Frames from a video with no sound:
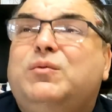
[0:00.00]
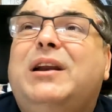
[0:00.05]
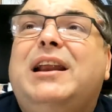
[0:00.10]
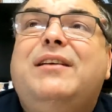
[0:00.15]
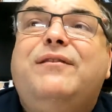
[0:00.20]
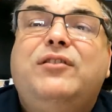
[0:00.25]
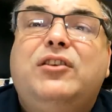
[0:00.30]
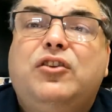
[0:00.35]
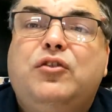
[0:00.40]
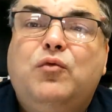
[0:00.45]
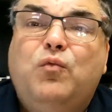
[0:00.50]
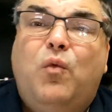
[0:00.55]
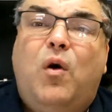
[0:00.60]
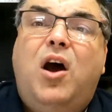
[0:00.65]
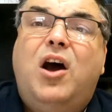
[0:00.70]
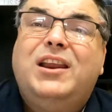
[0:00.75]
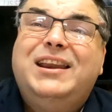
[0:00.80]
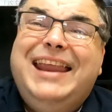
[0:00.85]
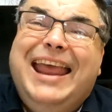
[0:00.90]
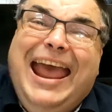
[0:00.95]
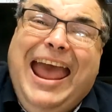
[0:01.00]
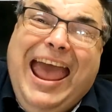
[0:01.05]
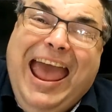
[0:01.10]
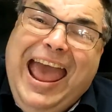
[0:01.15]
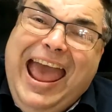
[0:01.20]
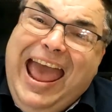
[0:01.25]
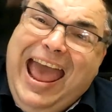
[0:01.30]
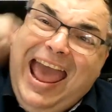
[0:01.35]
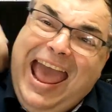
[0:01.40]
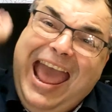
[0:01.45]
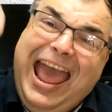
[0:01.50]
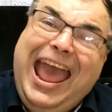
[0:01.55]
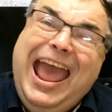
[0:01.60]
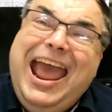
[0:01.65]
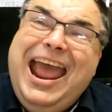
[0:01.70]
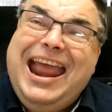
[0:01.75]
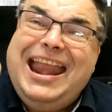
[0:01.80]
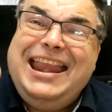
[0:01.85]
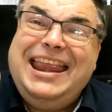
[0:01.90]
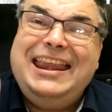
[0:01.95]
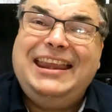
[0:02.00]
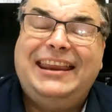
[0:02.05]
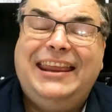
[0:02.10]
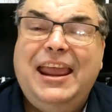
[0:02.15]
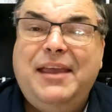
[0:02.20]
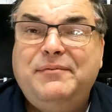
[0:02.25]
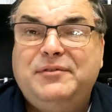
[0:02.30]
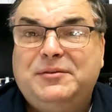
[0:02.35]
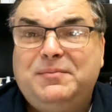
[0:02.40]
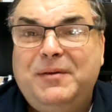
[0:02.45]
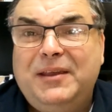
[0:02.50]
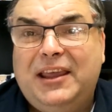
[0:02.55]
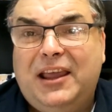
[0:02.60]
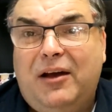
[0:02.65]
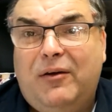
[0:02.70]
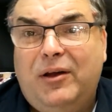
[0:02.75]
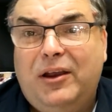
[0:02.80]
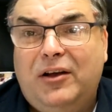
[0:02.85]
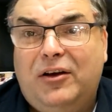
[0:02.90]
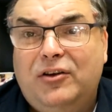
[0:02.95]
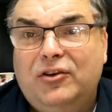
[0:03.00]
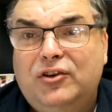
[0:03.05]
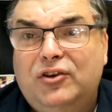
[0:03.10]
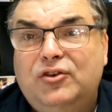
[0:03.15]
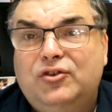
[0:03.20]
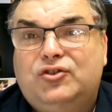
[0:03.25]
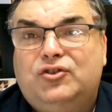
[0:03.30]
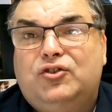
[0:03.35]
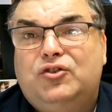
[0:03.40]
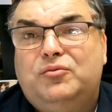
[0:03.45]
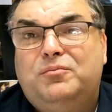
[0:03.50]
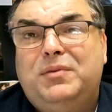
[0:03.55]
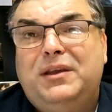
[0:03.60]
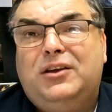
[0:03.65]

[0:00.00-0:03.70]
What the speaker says: whatever you want. And it keeps me going on YouTube